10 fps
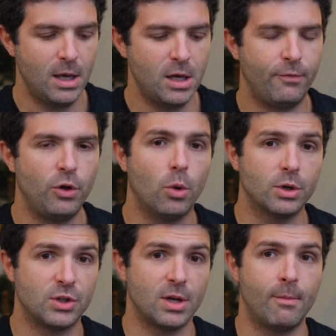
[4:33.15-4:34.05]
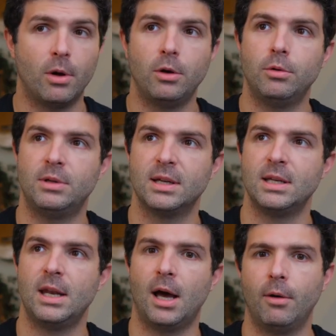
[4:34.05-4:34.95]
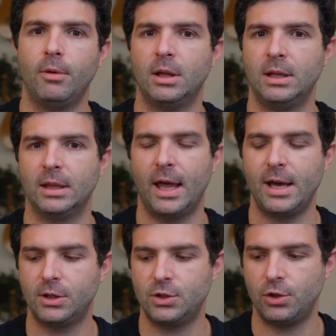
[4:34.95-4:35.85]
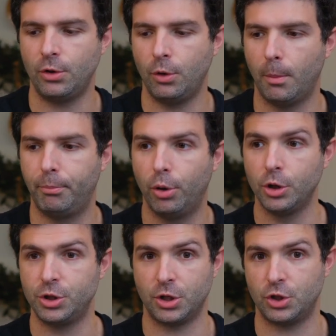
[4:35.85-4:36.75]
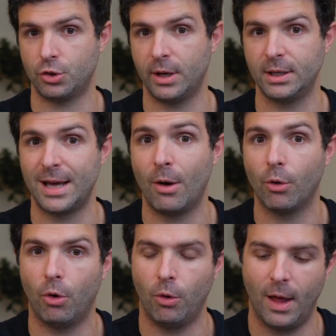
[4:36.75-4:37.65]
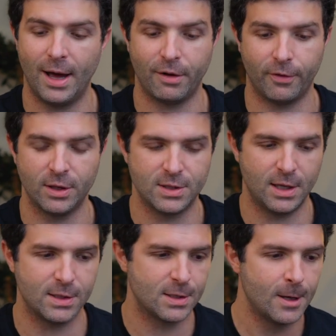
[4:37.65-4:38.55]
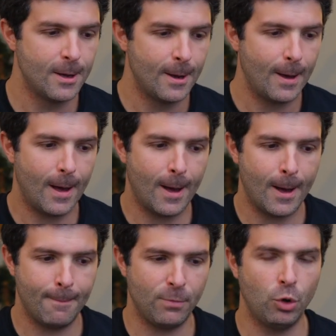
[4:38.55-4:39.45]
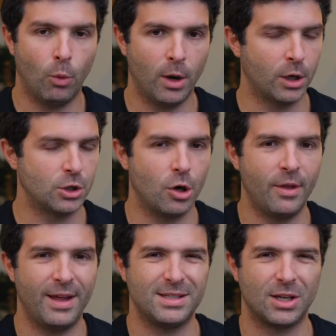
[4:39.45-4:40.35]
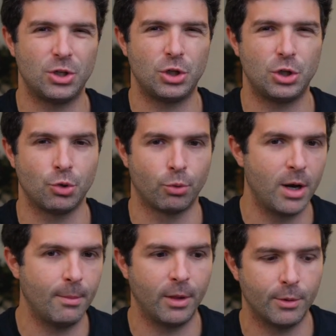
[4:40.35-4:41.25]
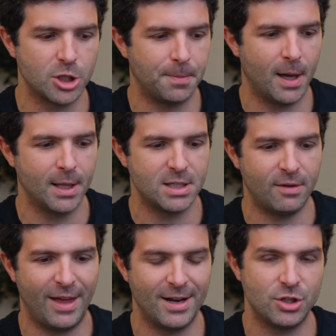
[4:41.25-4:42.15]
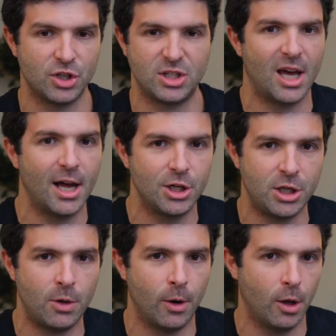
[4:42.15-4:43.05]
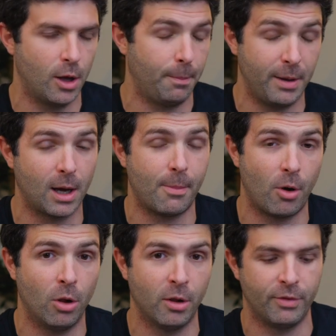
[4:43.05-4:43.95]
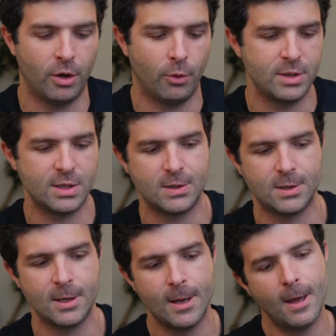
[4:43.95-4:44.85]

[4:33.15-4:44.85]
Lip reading: If you are someone who does not really like to push the string down a whole lot, for instance, you want a guitar that is extremely responsive, that is just touchy, where it'll pick up all of the noises,